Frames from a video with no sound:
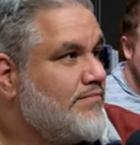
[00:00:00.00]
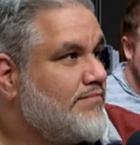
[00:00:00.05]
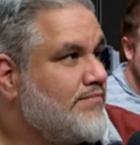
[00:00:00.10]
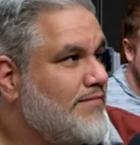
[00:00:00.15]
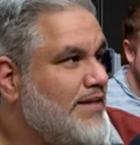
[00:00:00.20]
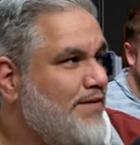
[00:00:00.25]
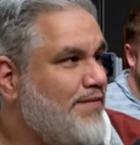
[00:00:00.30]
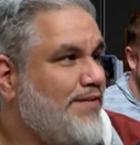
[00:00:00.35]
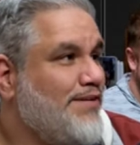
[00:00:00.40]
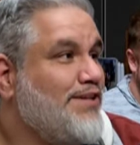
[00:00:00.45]

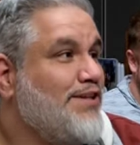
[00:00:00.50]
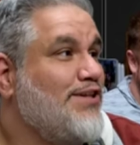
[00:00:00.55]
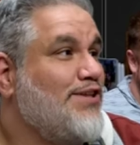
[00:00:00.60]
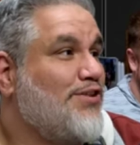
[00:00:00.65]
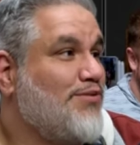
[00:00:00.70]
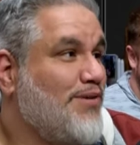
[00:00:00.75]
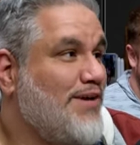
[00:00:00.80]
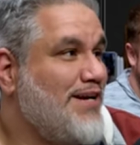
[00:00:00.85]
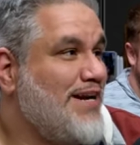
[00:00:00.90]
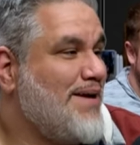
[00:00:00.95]
If it did
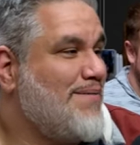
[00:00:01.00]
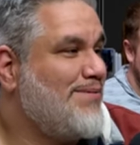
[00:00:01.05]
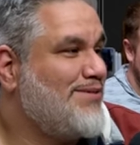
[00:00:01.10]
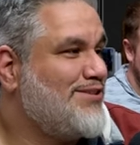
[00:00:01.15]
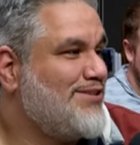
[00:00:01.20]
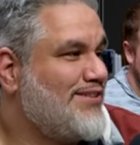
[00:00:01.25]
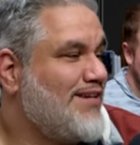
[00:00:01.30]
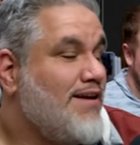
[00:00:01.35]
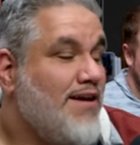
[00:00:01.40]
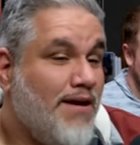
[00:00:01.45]
three damage,
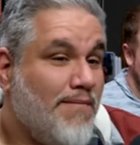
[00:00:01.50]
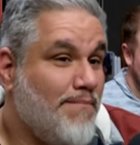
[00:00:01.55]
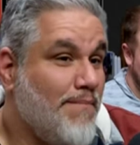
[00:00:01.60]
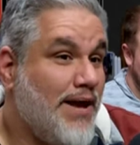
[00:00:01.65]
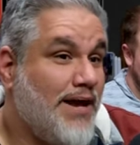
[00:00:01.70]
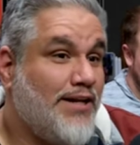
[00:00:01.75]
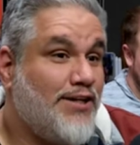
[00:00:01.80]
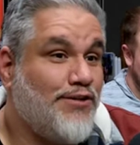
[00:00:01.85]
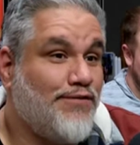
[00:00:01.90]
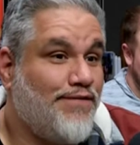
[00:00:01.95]
just
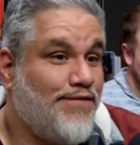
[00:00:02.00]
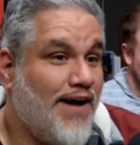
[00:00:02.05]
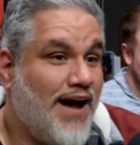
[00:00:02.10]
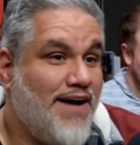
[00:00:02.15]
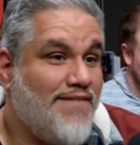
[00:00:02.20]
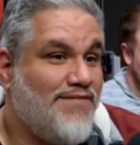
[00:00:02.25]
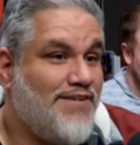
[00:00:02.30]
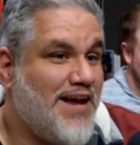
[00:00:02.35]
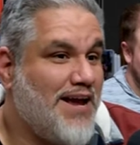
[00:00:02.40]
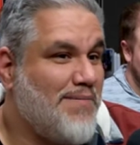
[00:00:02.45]
make it do
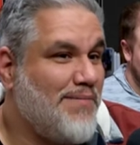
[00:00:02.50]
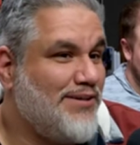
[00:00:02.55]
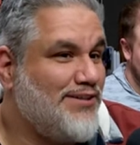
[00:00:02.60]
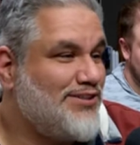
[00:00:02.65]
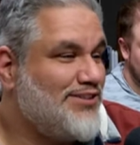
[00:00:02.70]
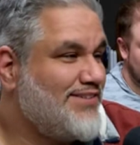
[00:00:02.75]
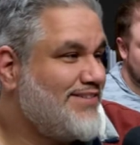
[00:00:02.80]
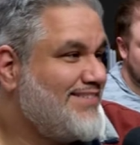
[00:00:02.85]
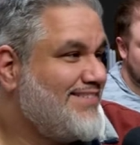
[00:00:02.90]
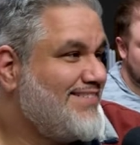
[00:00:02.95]
five
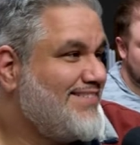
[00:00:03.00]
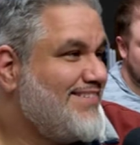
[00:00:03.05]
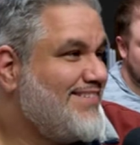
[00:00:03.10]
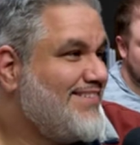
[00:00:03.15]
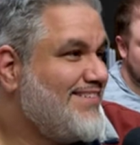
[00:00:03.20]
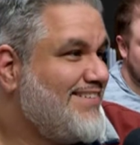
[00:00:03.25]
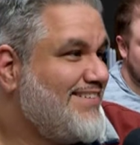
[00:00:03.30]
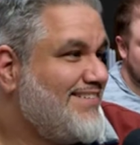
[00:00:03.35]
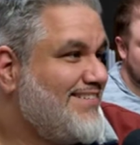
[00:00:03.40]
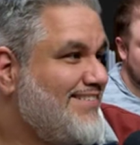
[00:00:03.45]
damage.
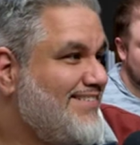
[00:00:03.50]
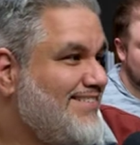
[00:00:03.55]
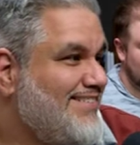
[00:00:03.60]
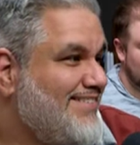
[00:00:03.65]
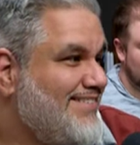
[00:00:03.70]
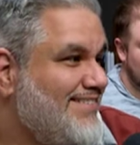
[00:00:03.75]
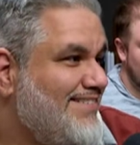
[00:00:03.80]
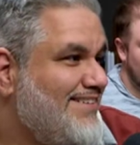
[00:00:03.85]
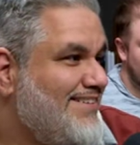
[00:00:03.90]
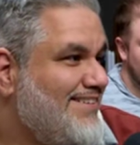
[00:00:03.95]

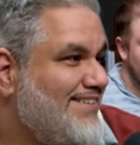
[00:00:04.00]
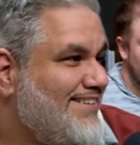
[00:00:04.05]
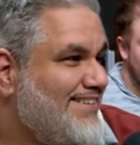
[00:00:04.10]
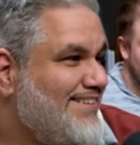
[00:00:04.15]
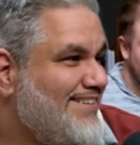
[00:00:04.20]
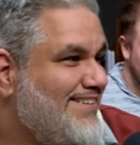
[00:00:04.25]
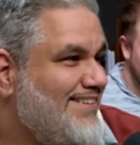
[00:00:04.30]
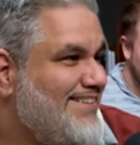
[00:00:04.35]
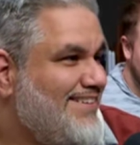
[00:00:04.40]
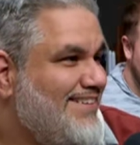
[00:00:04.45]
That ten
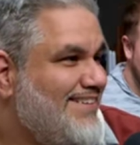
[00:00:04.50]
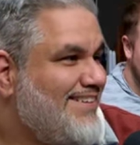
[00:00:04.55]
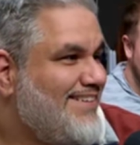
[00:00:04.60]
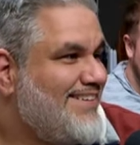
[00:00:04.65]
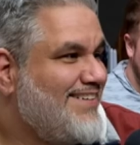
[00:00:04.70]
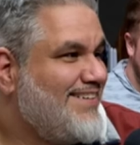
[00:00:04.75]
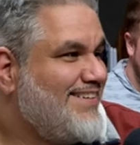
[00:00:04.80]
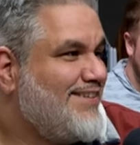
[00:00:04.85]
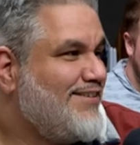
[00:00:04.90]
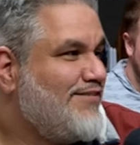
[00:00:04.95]
extra minutes
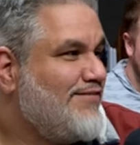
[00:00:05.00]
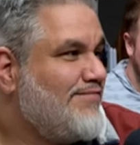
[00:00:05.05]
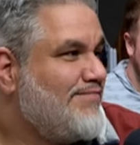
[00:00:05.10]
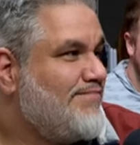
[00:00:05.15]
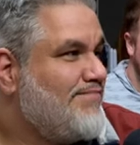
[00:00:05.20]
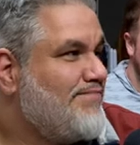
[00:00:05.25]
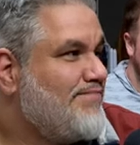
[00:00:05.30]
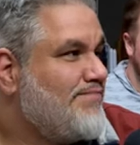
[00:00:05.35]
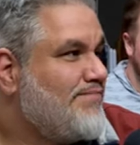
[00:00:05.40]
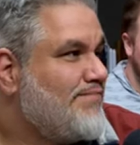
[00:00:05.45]
that guy
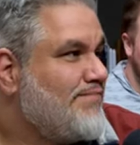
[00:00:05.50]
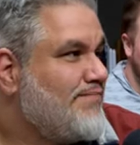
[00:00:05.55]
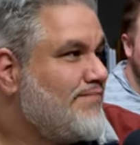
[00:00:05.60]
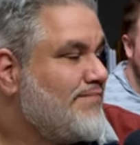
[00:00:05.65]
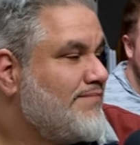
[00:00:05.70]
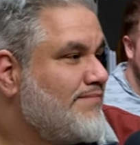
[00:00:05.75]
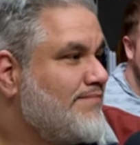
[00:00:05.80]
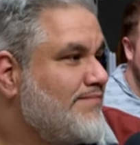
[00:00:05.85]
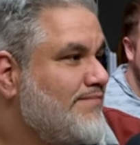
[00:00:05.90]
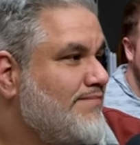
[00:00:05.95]
used, I could
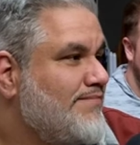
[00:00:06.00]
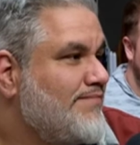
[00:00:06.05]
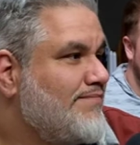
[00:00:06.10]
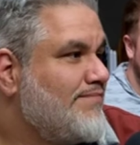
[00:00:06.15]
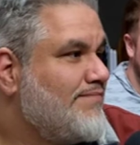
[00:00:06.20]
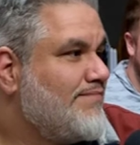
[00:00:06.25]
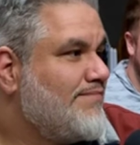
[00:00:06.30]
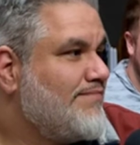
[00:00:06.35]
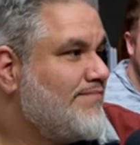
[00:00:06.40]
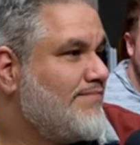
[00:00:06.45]
have been having a
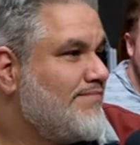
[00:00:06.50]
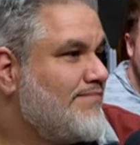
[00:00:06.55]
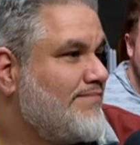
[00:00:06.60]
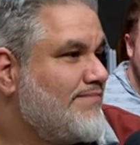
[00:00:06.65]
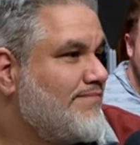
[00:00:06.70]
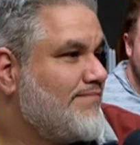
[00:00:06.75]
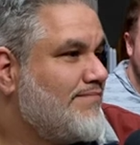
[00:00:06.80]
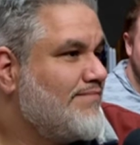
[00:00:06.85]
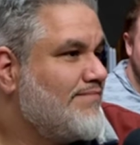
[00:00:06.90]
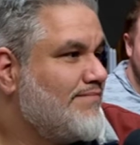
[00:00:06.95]
bowl of
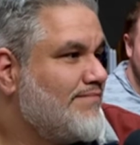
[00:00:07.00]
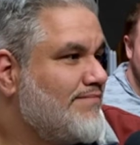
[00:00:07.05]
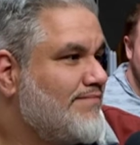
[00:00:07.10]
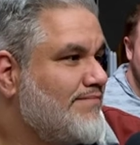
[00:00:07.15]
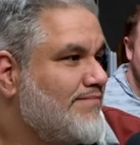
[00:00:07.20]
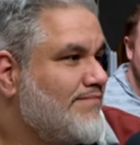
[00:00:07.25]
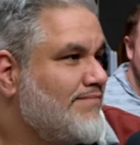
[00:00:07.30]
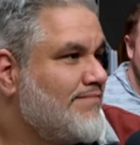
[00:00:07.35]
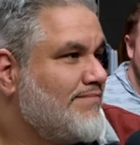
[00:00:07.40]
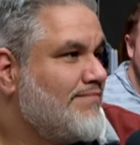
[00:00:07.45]
cereal as a
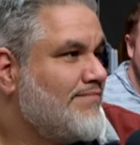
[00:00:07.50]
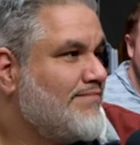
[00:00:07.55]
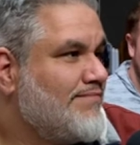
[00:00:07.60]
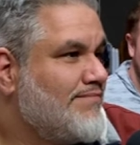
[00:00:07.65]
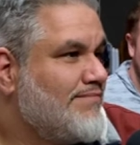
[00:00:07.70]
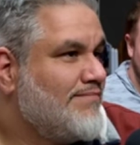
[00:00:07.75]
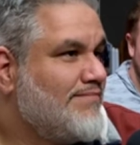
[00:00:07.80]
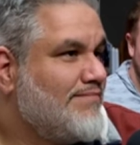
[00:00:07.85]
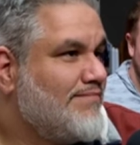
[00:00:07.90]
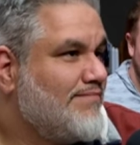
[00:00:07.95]
tasty treat.
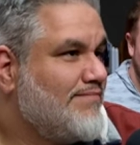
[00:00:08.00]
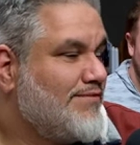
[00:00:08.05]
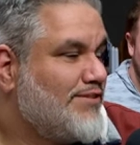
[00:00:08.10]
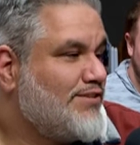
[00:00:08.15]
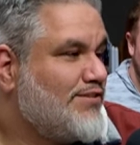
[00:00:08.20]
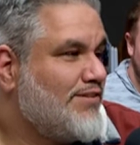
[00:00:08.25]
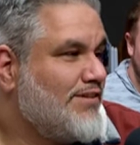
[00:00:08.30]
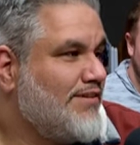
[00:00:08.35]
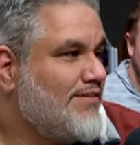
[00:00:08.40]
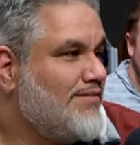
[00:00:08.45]
It's
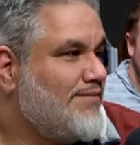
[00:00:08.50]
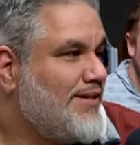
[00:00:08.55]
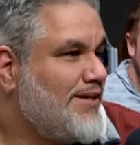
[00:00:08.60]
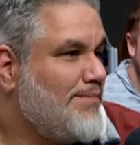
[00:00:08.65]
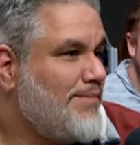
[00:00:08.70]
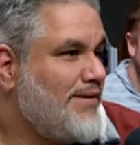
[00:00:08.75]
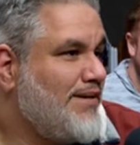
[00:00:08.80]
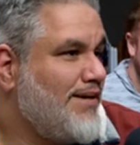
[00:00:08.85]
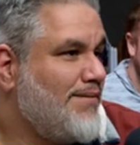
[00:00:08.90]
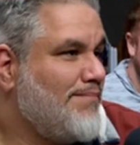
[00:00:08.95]
true. We could
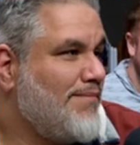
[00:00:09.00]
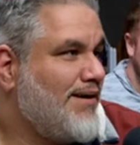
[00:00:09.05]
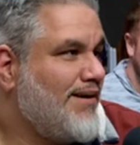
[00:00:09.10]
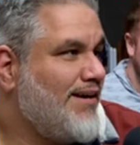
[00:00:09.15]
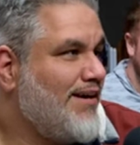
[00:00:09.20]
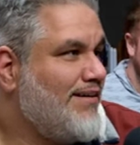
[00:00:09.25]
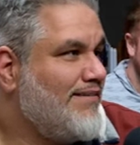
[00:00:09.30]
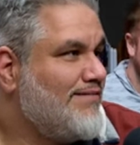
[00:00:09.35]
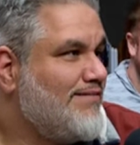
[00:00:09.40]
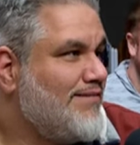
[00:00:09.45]
be done by
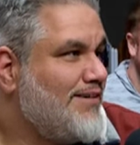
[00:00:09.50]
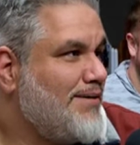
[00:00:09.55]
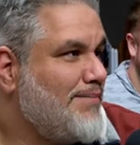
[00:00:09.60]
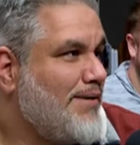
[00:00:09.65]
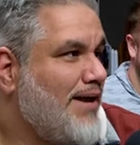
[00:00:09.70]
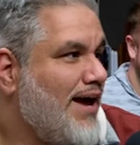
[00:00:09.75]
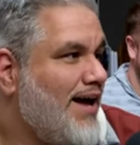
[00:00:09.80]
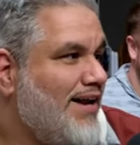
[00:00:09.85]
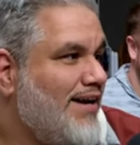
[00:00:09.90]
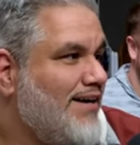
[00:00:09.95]
now. We could be
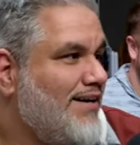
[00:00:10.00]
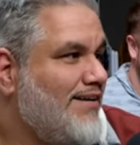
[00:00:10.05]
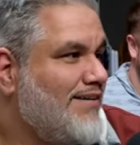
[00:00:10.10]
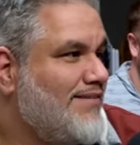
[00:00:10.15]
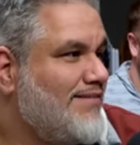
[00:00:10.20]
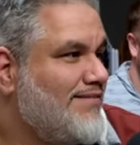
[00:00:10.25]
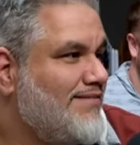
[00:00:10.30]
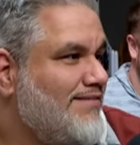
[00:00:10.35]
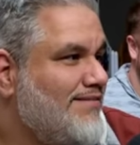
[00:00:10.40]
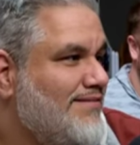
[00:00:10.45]
out of here.
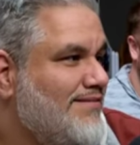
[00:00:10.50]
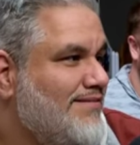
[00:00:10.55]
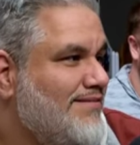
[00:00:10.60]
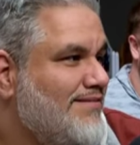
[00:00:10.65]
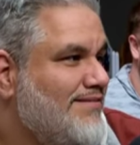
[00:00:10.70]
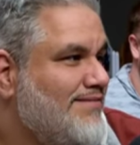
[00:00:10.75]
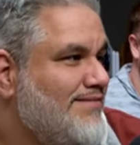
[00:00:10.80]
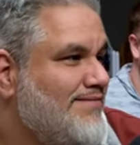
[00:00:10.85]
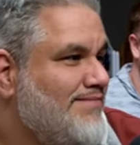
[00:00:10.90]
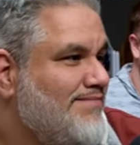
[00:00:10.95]

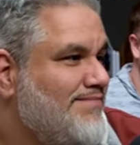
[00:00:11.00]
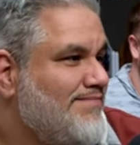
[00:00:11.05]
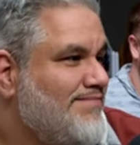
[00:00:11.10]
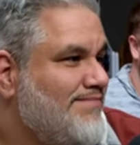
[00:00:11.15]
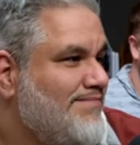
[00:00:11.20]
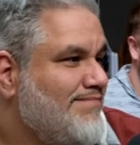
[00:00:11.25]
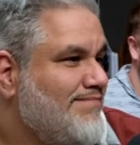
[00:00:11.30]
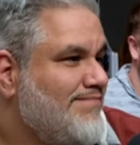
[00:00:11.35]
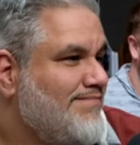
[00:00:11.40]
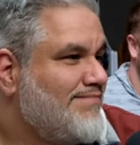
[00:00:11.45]

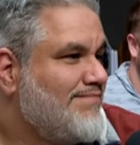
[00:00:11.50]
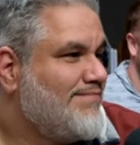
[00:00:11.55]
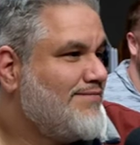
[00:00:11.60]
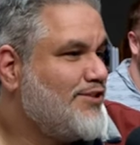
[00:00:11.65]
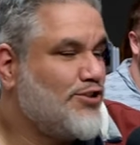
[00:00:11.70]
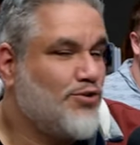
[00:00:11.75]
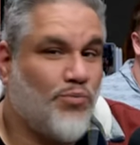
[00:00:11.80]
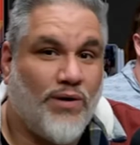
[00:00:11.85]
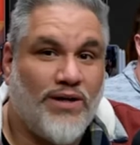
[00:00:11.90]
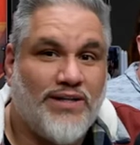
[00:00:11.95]
You're
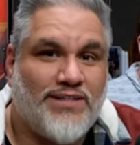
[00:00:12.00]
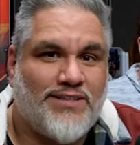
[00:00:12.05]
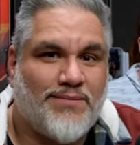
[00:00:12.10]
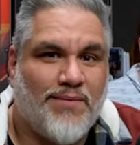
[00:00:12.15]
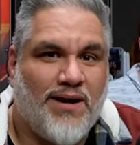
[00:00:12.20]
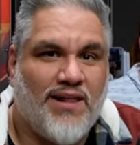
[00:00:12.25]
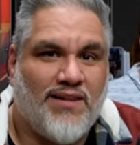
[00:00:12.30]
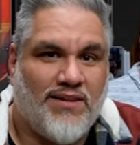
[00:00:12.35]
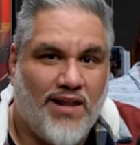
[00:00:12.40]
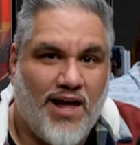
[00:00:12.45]
just wasting
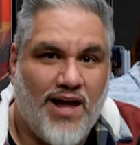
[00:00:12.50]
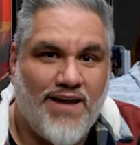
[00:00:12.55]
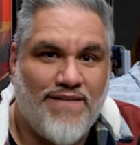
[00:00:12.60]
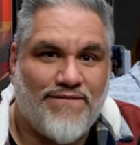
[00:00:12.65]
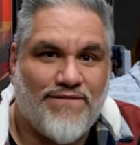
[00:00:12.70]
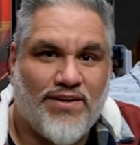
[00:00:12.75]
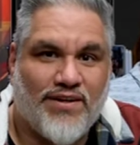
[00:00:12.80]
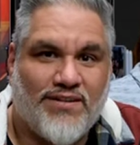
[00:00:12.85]
my life.